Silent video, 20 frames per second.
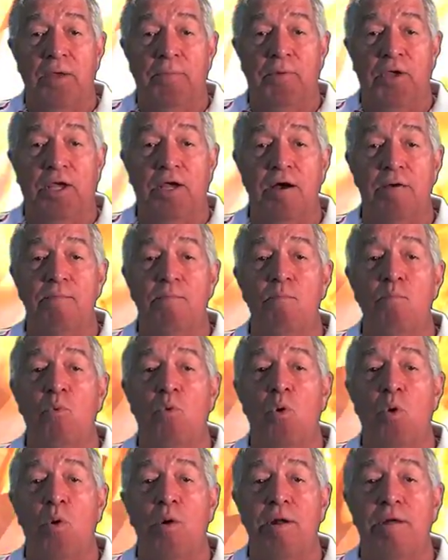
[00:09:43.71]
become
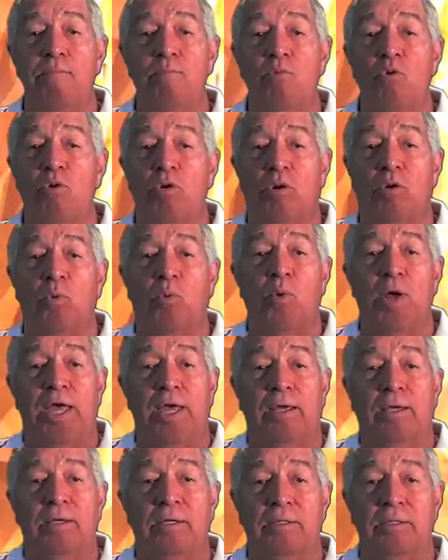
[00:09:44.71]
more and more
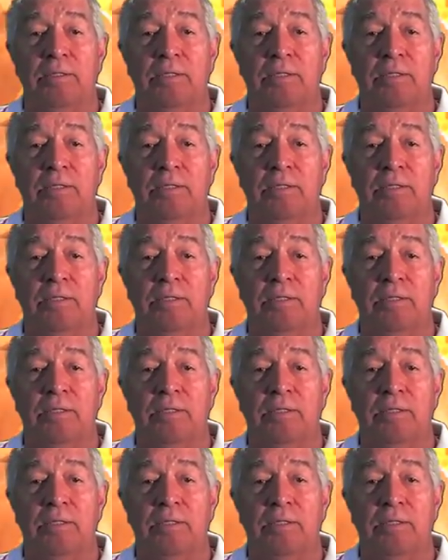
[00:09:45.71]
awake,